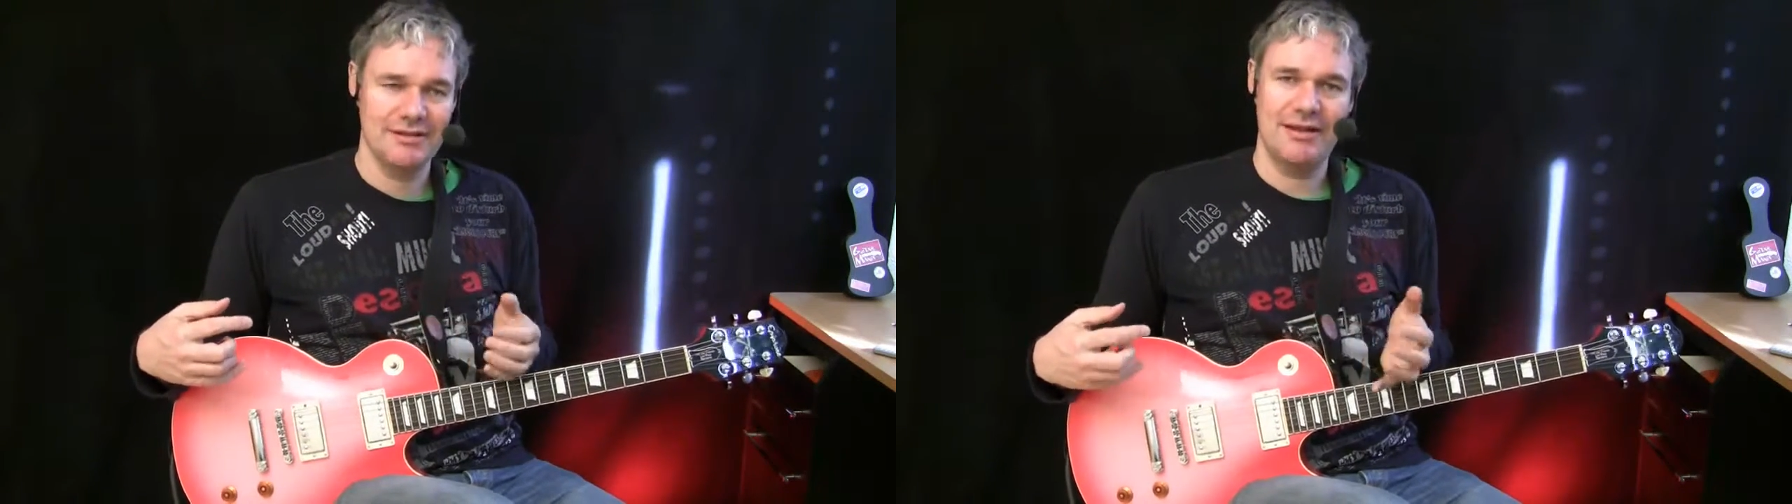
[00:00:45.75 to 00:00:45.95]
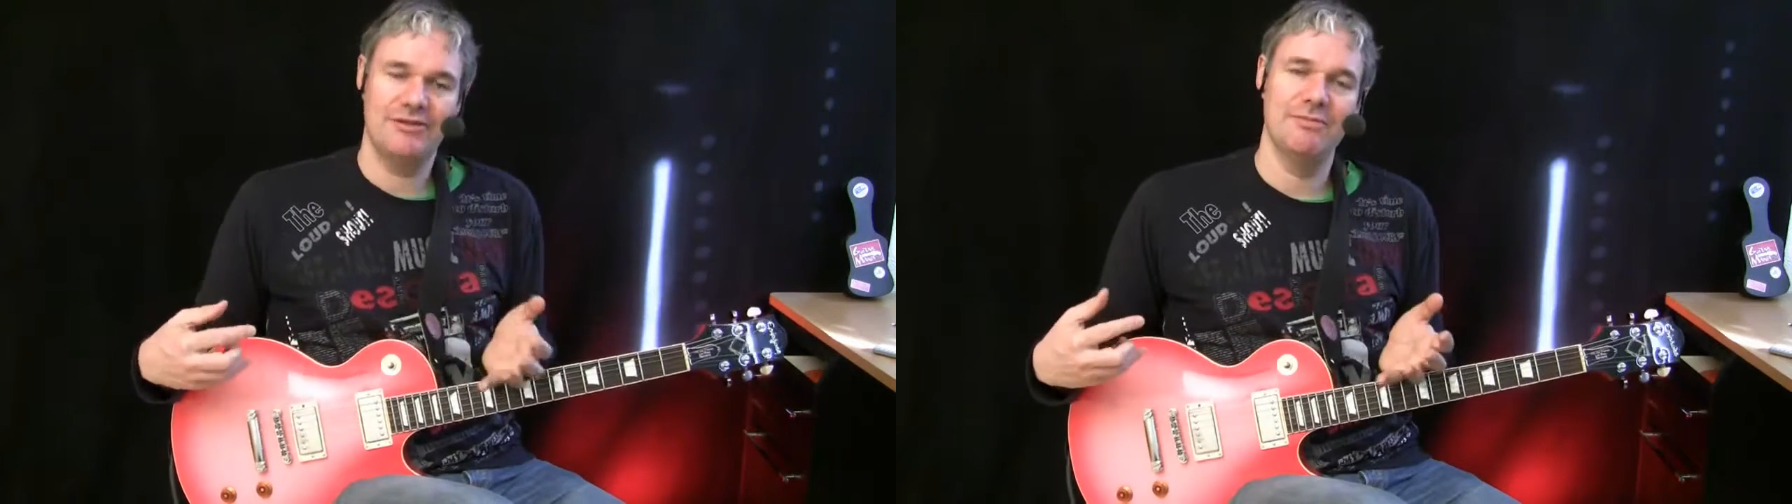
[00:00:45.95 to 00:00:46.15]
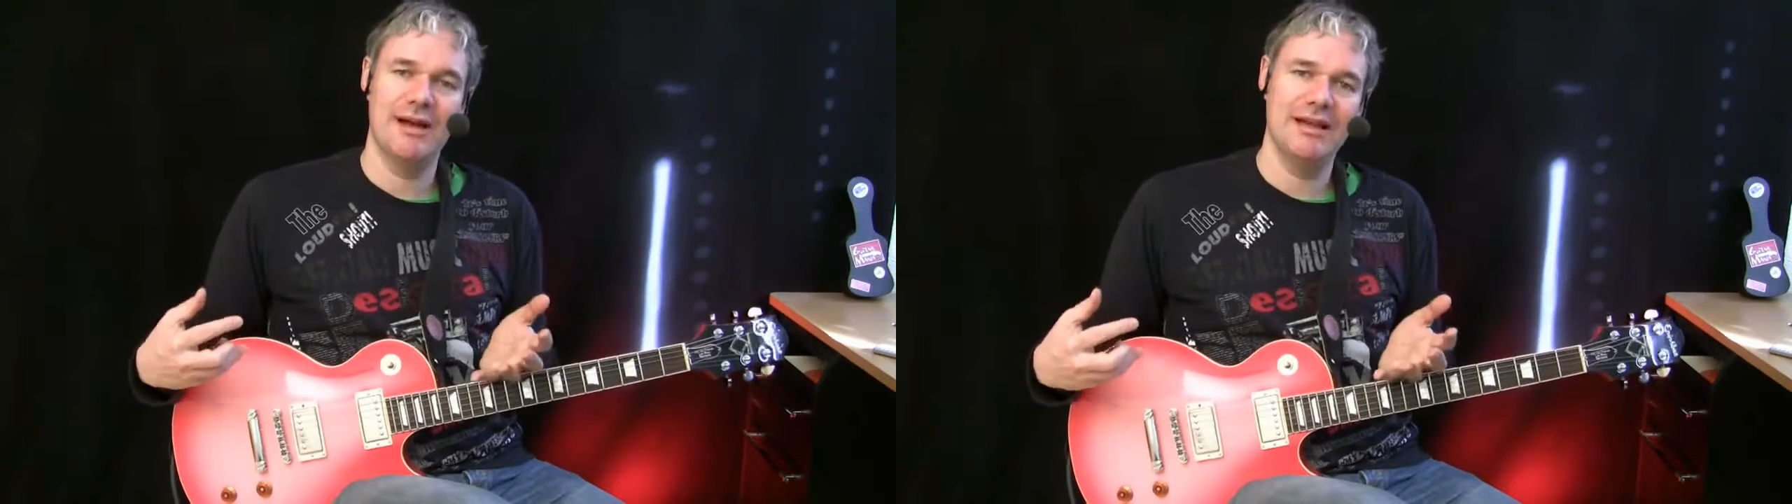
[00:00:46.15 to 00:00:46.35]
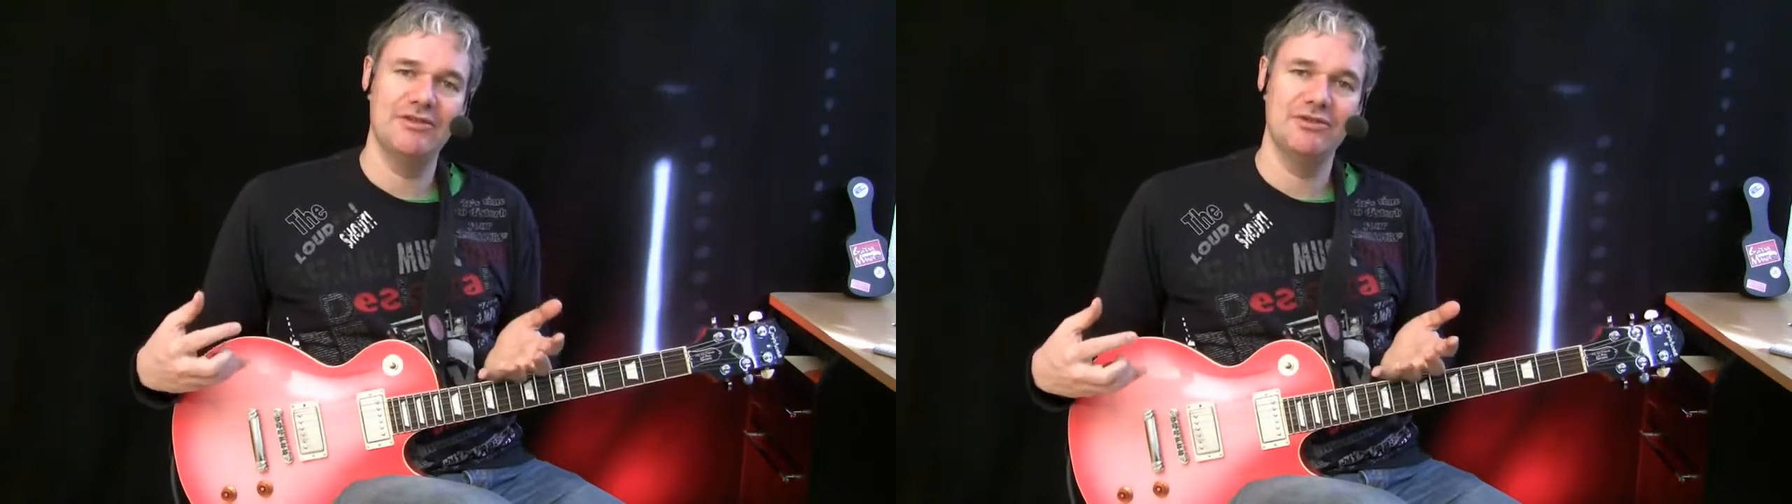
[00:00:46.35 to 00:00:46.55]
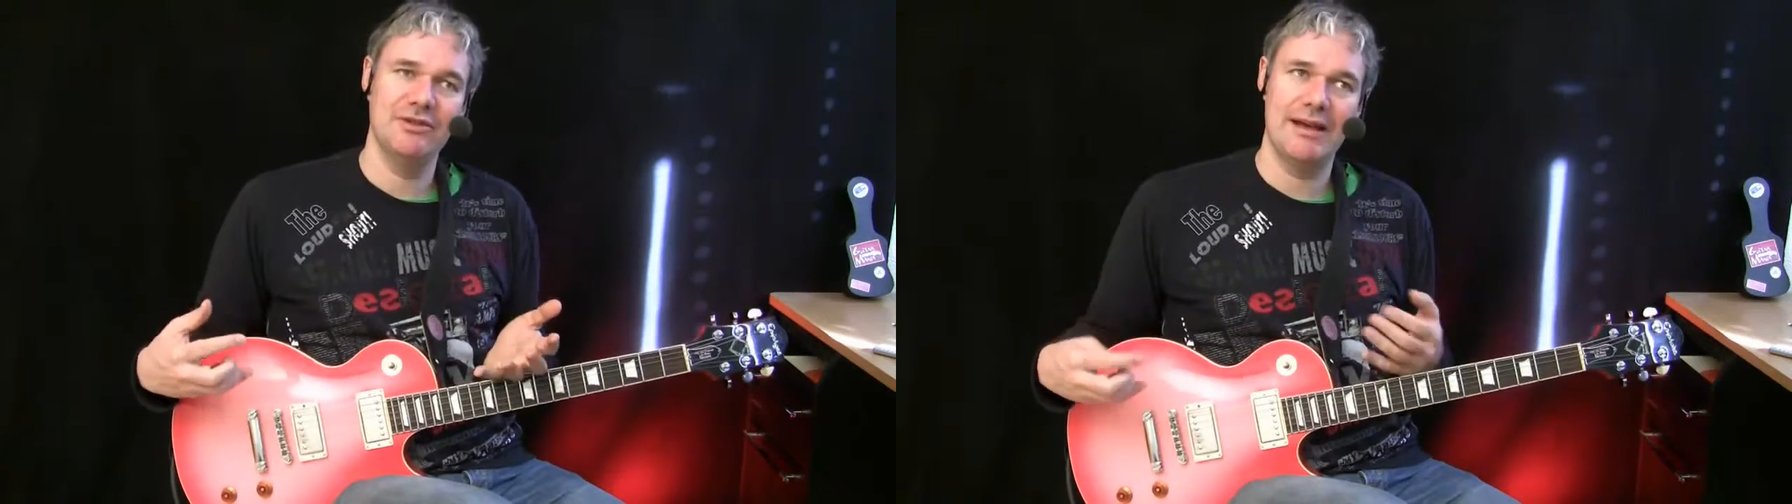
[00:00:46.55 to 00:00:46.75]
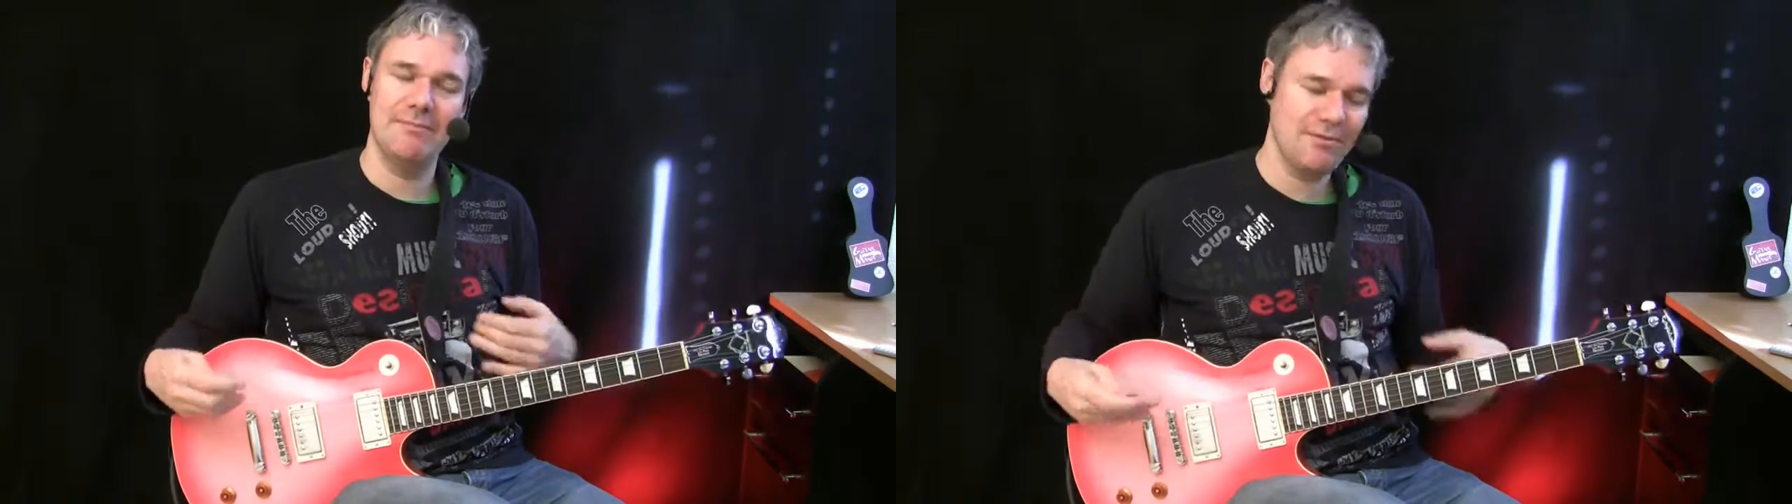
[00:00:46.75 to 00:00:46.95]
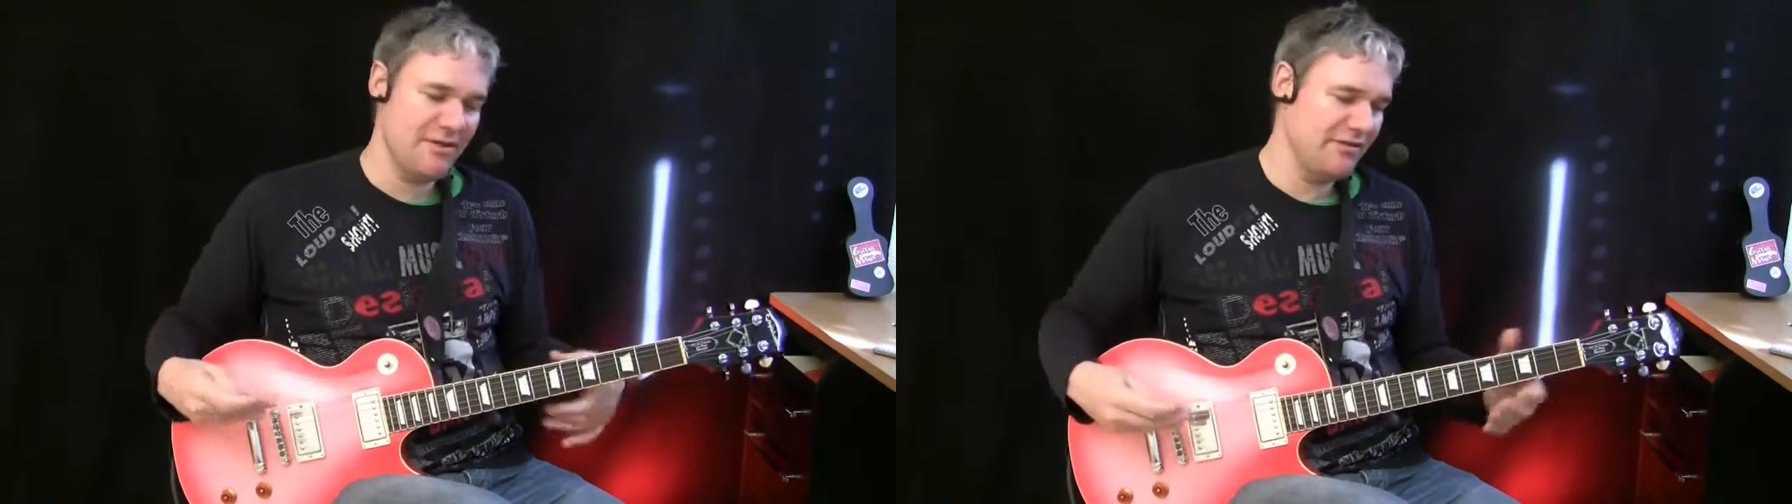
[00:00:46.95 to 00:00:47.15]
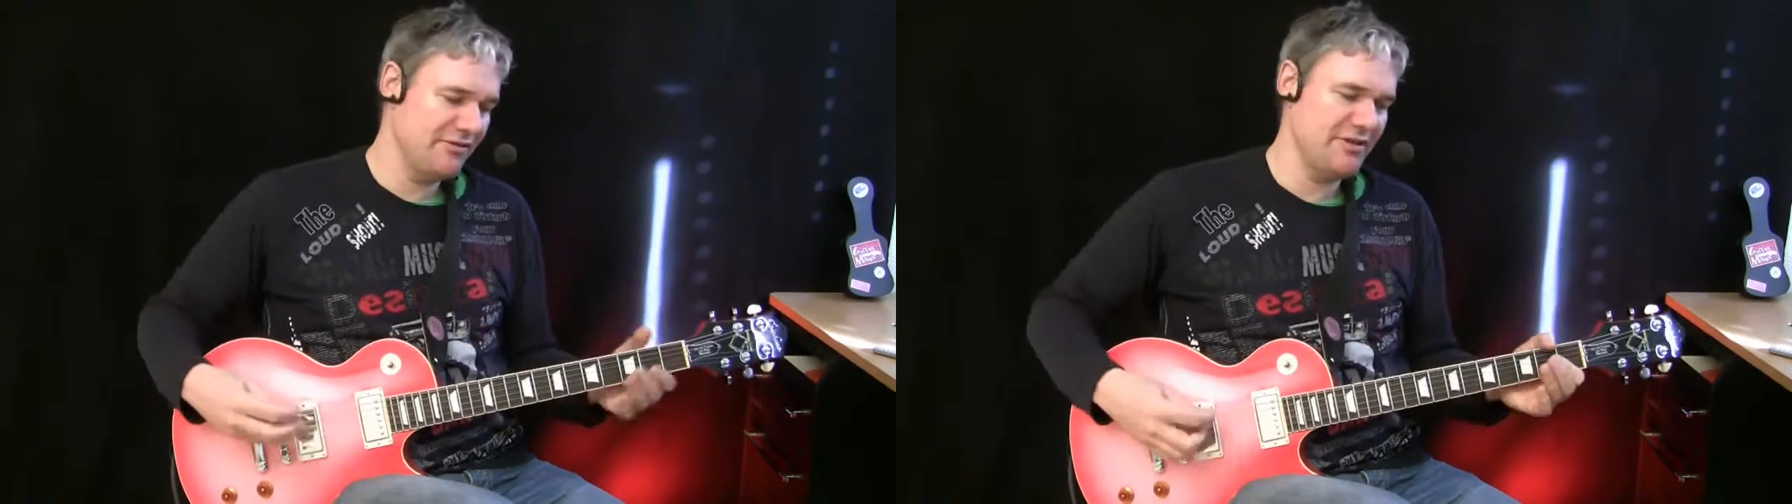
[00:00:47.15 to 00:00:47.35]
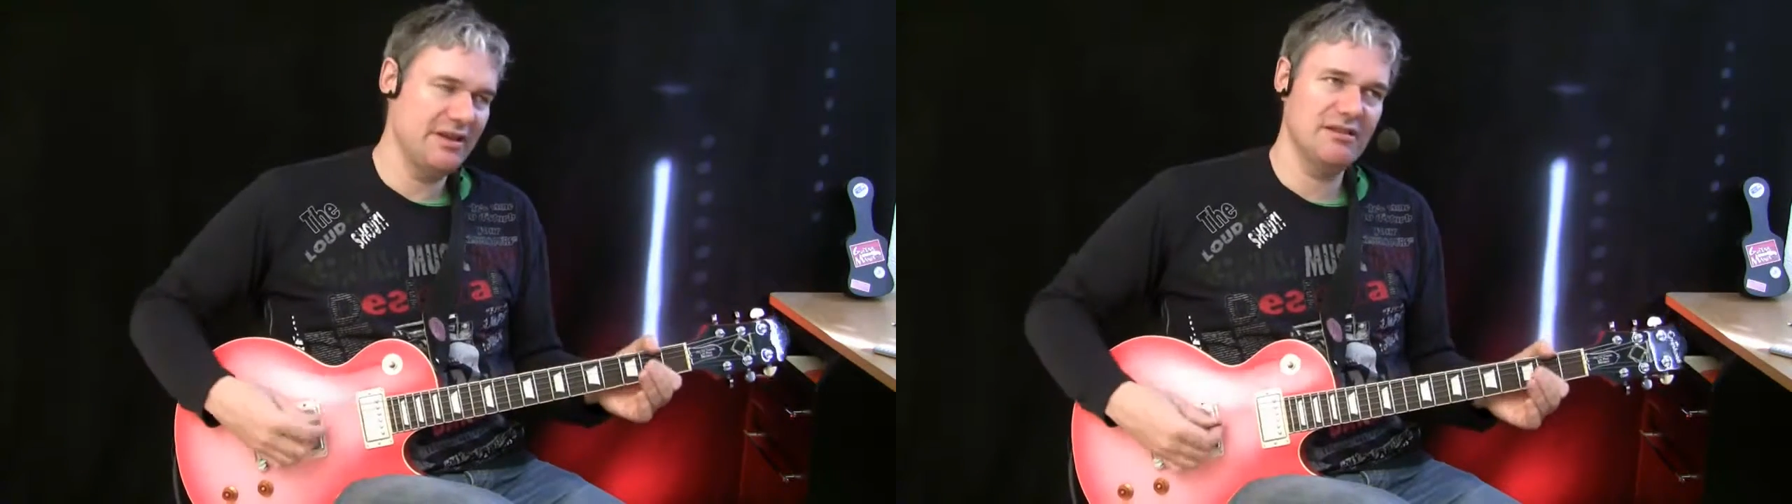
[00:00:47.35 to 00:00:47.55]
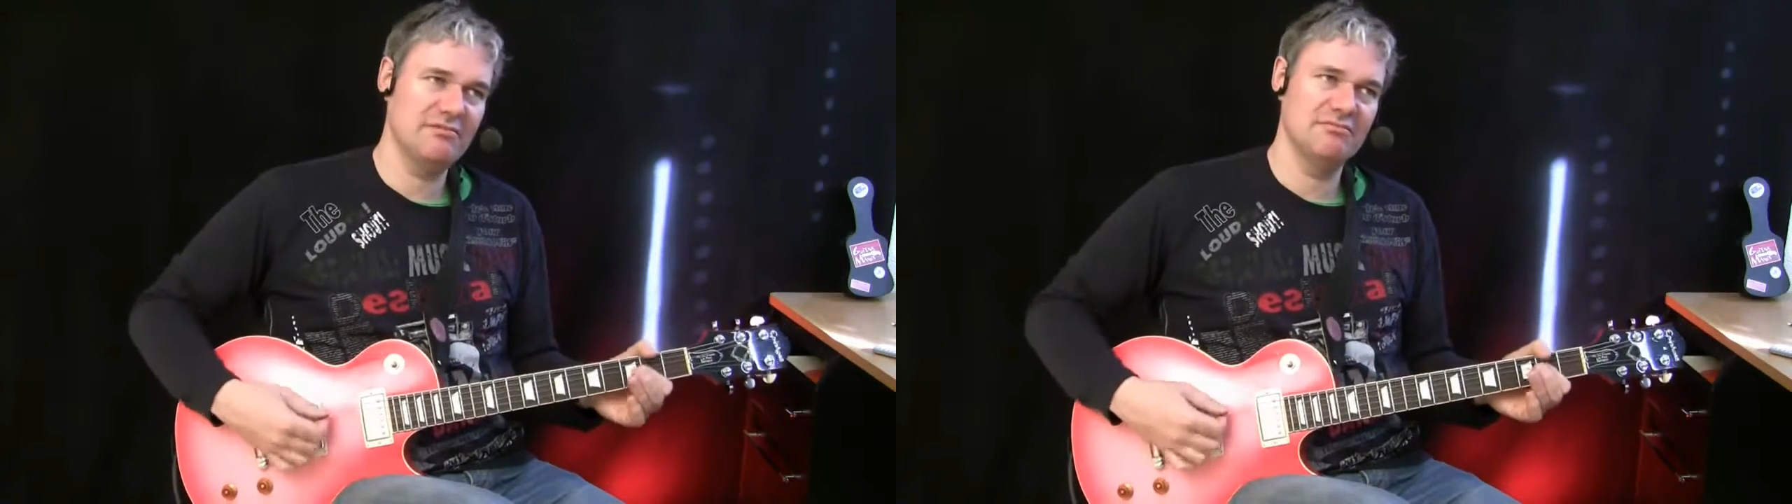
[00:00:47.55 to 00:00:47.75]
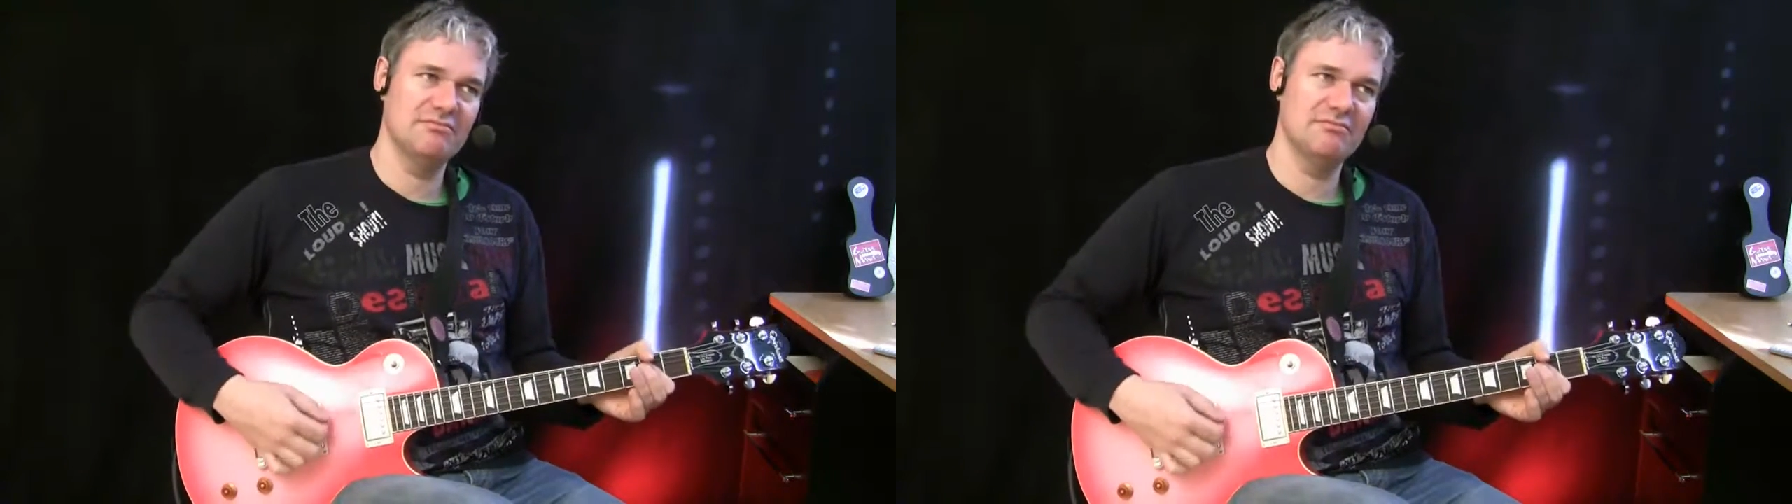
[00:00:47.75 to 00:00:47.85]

Then you buy a new amp and then you think,